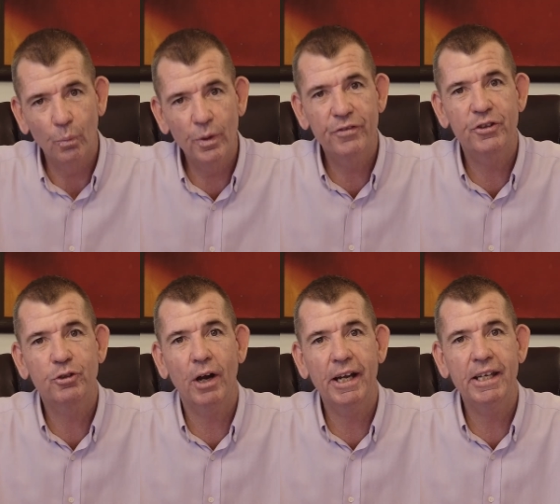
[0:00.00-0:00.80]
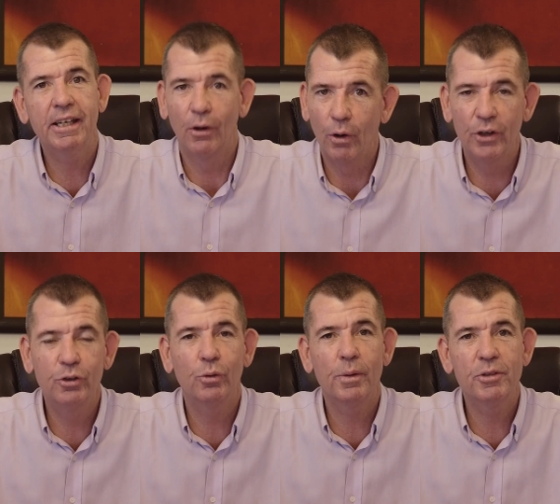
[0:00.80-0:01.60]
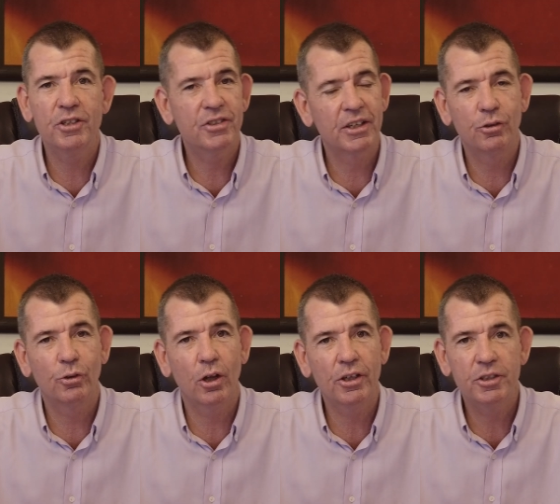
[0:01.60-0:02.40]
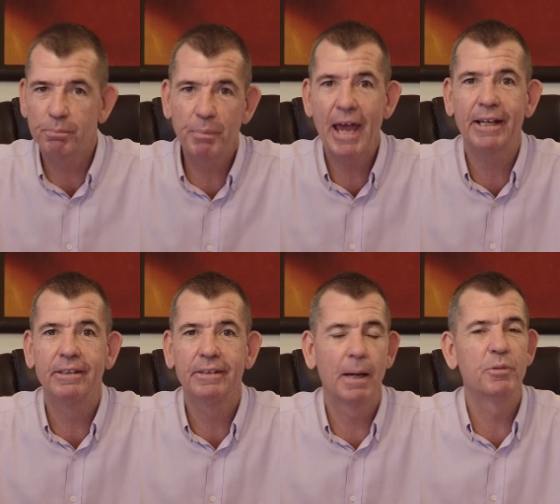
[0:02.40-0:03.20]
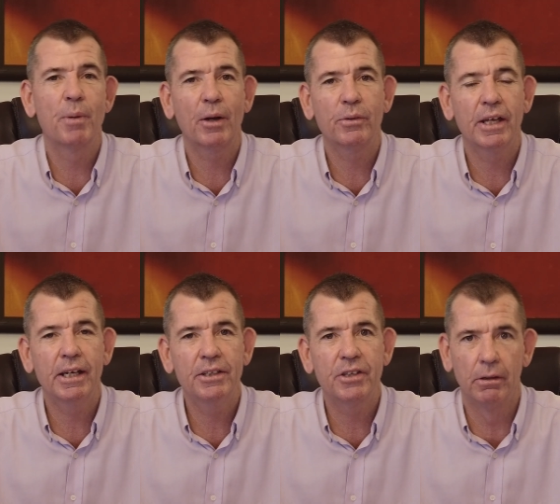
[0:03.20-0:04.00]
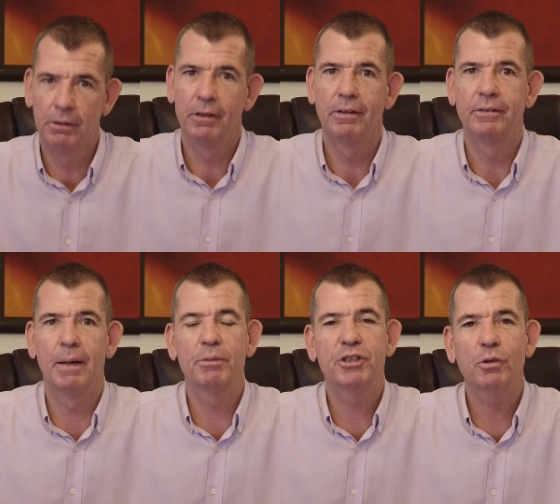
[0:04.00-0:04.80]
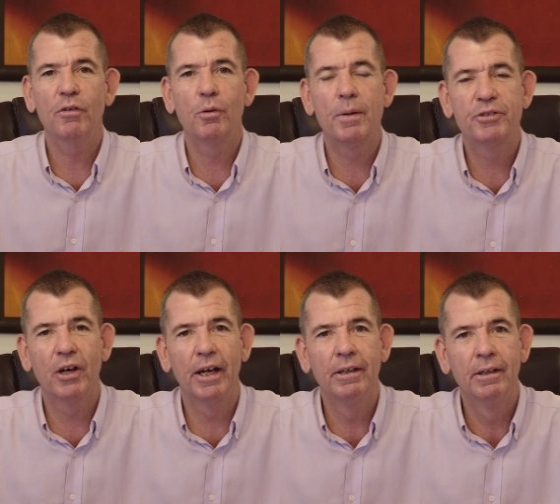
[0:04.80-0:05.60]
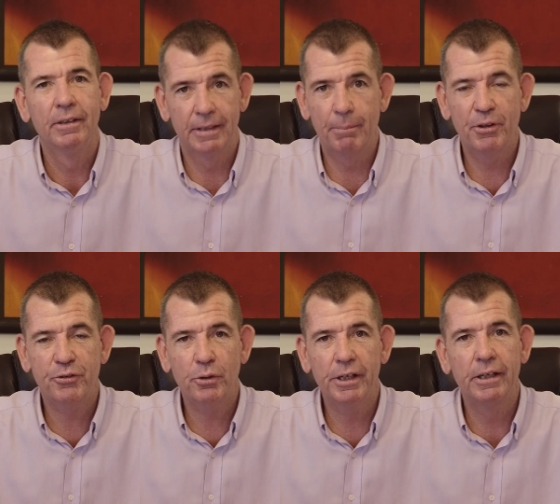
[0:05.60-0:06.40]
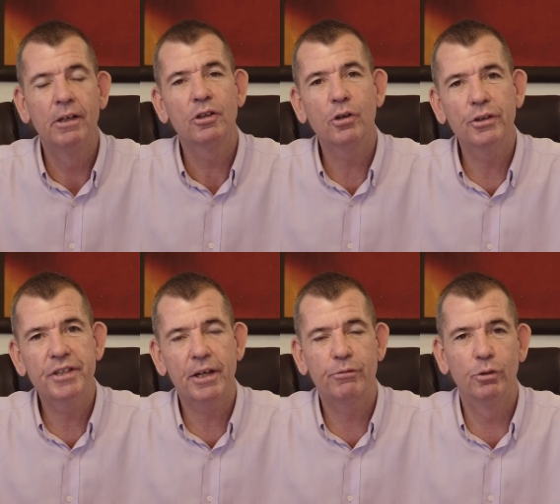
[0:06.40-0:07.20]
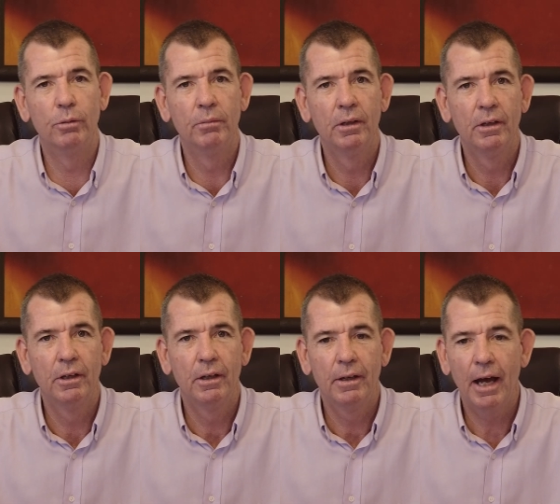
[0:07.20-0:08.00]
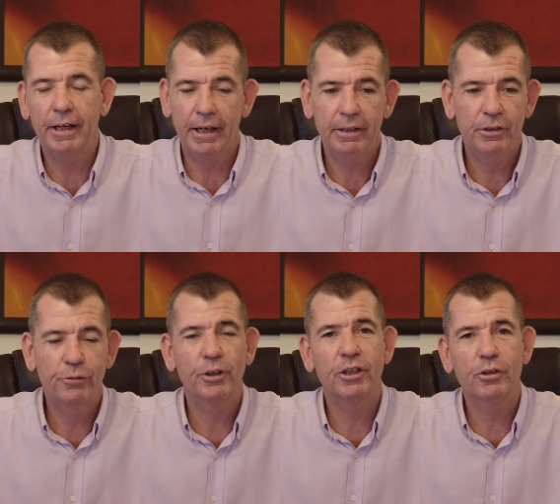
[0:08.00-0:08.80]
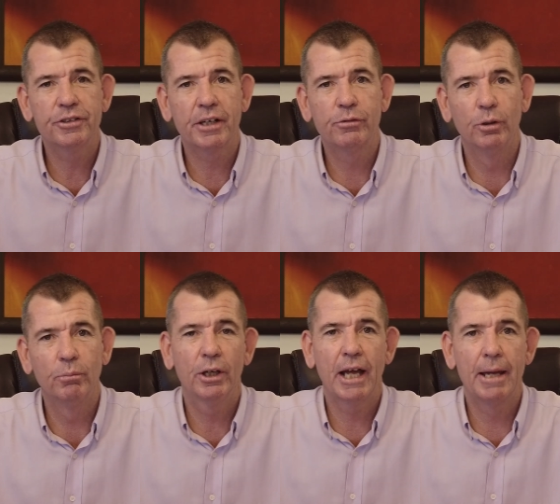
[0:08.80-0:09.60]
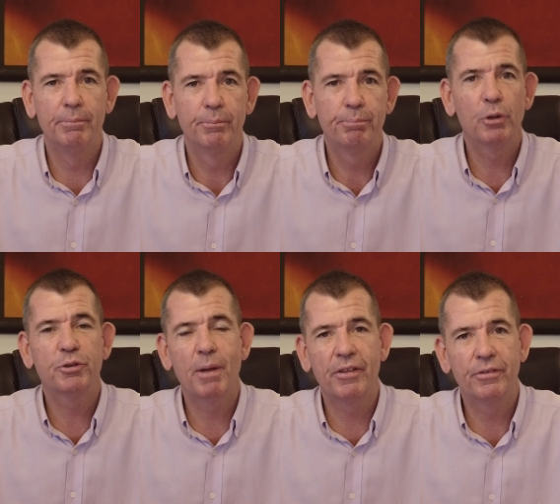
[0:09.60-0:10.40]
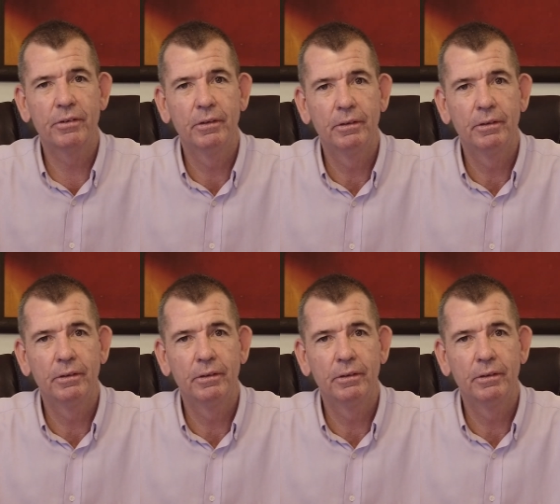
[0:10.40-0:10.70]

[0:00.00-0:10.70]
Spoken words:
with the training on your images and your knowledge, bang, comes back with that answer. Number 2 of a website. Number 3, contact form. Okay, you fill in a contact form. My name, Bill Smith.